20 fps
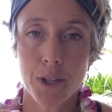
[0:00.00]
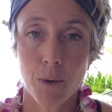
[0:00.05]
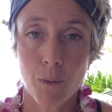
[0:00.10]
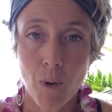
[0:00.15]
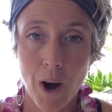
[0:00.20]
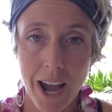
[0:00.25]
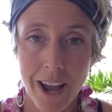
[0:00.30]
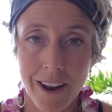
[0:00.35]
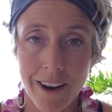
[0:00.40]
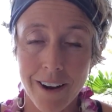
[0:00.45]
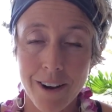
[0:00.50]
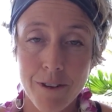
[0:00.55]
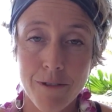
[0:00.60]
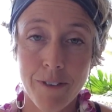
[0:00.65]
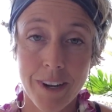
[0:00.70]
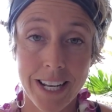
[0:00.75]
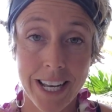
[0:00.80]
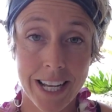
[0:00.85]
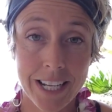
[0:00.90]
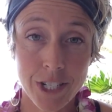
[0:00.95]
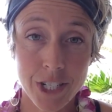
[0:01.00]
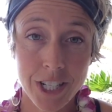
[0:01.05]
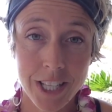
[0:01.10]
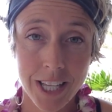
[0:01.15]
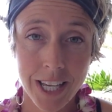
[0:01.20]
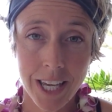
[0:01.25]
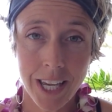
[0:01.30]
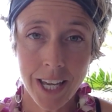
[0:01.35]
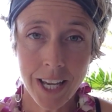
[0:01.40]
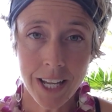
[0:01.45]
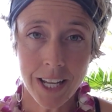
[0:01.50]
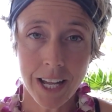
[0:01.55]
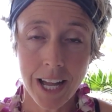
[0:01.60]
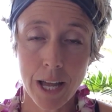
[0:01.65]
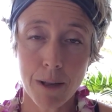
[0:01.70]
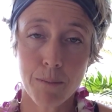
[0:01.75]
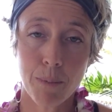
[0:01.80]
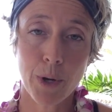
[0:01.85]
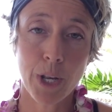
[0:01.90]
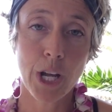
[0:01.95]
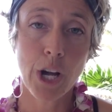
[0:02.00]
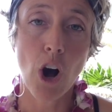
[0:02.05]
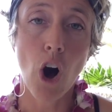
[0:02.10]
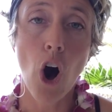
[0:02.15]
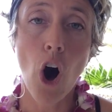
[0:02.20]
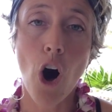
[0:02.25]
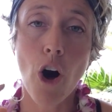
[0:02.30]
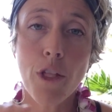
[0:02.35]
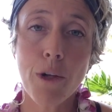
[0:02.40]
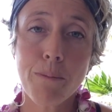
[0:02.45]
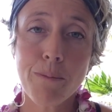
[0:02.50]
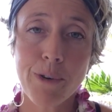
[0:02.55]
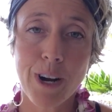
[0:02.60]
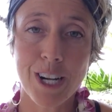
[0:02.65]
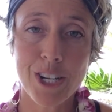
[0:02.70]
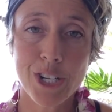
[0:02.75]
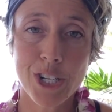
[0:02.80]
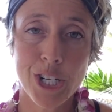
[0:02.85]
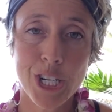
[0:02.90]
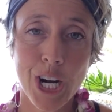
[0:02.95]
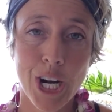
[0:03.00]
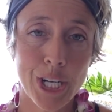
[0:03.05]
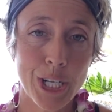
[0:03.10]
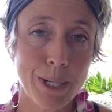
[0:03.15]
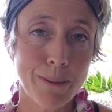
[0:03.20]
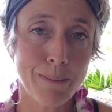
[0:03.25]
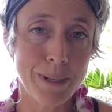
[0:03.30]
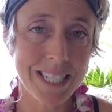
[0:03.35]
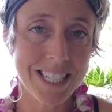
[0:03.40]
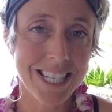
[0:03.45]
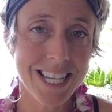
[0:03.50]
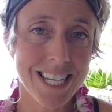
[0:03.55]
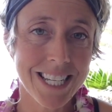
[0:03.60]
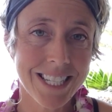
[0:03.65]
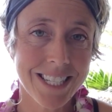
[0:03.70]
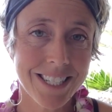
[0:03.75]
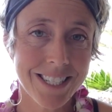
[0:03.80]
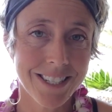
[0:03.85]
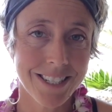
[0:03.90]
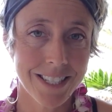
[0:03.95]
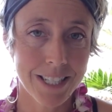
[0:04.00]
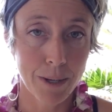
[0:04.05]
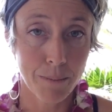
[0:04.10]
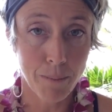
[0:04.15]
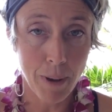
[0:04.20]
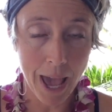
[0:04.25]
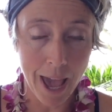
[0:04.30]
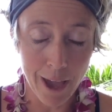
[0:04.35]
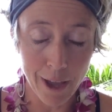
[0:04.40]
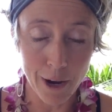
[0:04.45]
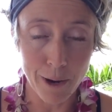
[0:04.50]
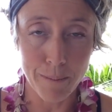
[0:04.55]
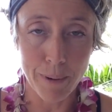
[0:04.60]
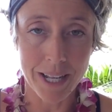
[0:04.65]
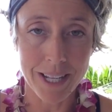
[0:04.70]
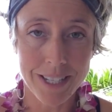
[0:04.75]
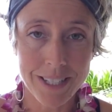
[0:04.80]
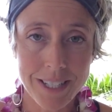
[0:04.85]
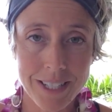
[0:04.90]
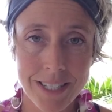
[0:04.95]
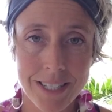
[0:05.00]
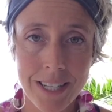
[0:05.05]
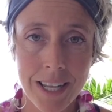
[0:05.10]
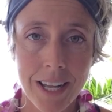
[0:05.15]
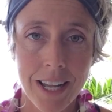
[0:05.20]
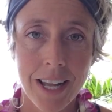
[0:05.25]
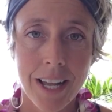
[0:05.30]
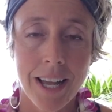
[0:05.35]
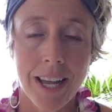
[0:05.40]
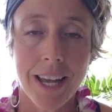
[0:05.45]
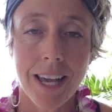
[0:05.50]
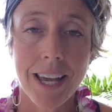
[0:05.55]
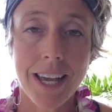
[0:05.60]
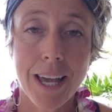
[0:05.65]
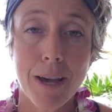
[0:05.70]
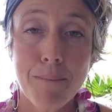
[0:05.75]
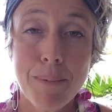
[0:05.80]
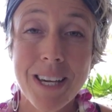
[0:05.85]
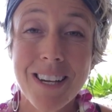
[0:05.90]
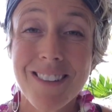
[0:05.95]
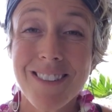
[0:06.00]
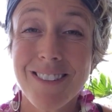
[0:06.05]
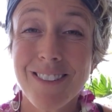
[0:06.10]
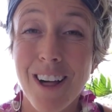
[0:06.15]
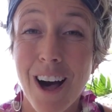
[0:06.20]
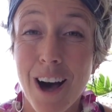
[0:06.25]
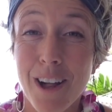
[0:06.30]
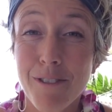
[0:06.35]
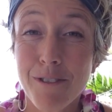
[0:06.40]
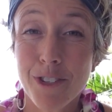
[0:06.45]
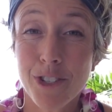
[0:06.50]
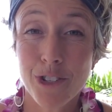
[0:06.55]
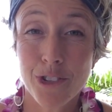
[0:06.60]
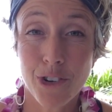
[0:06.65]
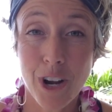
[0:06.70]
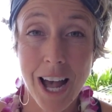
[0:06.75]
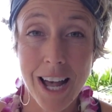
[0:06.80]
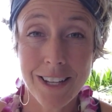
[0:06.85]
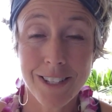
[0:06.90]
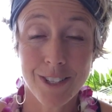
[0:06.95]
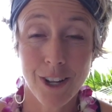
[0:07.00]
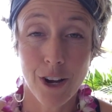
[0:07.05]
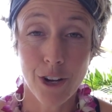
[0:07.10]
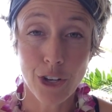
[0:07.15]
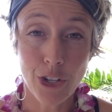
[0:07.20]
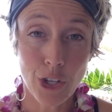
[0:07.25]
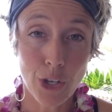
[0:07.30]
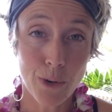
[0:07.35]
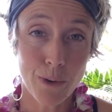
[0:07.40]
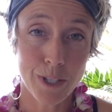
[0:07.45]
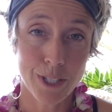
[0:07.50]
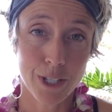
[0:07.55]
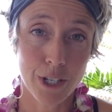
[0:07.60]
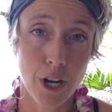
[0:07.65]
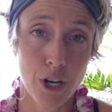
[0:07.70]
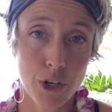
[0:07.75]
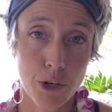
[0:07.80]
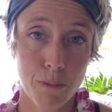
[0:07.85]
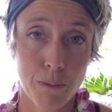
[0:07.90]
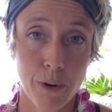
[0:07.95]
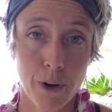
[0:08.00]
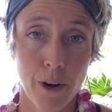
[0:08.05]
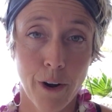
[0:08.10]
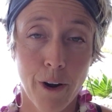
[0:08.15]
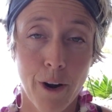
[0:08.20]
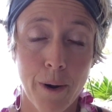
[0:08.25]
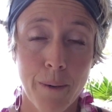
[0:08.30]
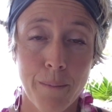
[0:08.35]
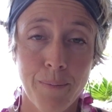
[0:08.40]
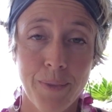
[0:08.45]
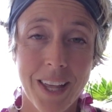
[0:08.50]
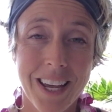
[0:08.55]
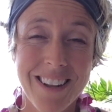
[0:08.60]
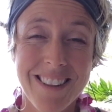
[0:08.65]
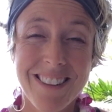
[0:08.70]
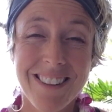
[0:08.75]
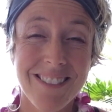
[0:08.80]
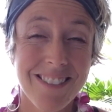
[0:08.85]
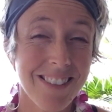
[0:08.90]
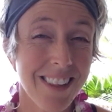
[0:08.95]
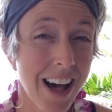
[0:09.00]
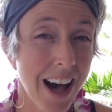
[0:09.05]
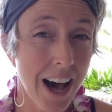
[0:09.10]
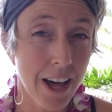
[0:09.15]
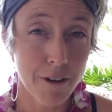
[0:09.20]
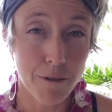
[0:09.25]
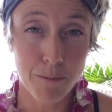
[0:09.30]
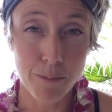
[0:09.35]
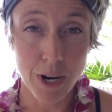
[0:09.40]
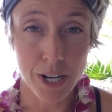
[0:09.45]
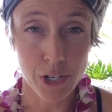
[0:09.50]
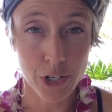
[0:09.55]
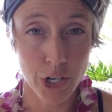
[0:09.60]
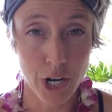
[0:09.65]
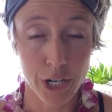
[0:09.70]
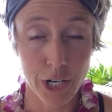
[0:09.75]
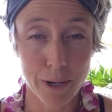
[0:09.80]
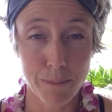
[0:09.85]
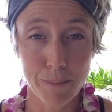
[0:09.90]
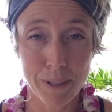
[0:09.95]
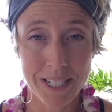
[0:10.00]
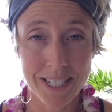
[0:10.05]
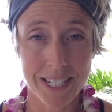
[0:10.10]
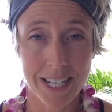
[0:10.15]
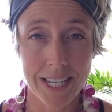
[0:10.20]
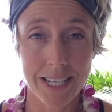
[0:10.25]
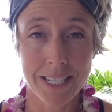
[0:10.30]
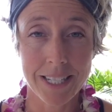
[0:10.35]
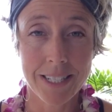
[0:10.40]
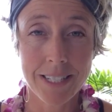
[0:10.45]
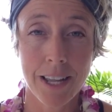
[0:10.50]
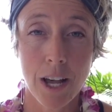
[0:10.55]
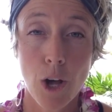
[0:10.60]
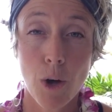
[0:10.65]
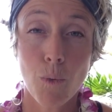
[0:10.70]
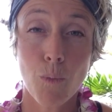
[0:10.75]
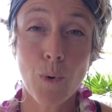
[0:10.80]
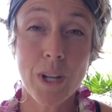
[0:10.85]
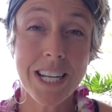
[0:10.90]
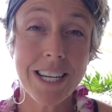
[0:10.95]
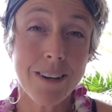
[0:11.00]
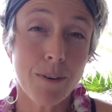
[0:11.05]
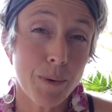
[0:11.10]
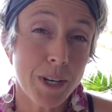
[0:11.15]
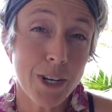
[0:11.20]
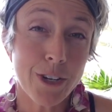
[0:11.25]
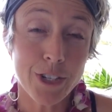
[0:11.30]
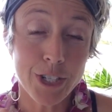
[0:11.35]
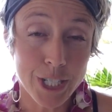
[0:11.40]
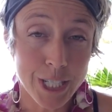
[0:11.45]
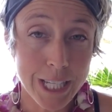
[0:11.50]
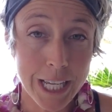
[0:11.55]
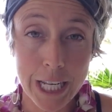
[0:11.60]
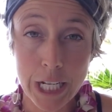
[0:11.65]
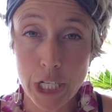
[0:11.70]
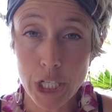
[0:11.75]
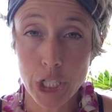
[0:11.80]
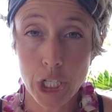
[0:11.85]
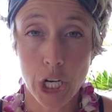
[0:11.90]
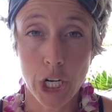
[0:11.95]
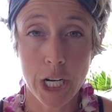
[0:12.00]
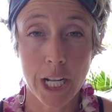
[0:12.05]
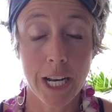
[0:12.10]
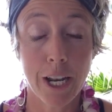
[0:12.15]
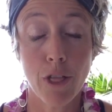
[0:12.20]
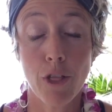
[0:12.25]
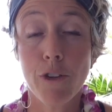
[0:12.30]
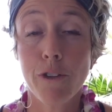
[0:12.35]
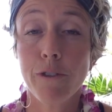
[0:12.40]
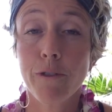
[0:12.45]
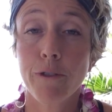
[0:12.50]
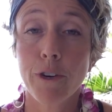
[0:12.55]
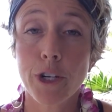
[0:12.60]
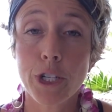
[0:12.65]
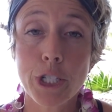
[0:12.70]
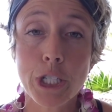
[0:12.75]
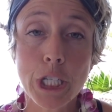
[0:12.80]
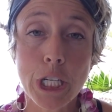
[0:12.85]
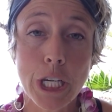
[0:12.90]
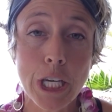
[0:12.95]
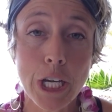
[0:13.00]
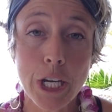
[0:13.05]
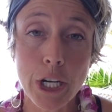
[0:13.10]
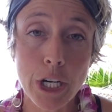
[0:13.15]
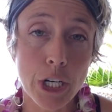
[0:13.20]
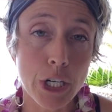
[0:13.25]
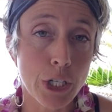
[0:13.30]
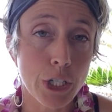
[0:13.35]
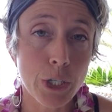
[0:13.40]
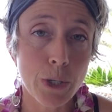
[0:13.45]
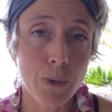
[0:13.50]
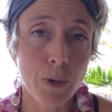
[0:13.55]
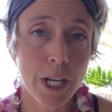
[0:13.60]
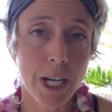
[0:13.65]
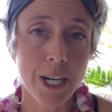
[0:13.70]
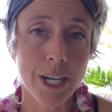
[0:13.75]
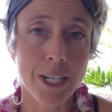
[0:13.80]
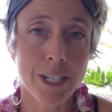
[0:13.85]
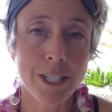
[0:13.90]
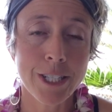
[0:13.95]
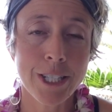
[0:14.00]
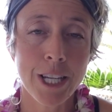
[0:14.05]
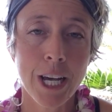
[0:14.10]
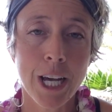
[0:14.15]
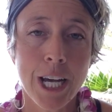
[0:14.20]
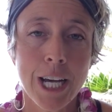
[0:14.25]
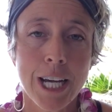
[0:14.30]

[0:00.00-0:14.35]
the wire financially and putting all the pressure on your business to pay your bills, it can be a lot of stress on you as an entrepreneur. And it's a lot of pressure on your business when you're just getting started in those first year or 2 years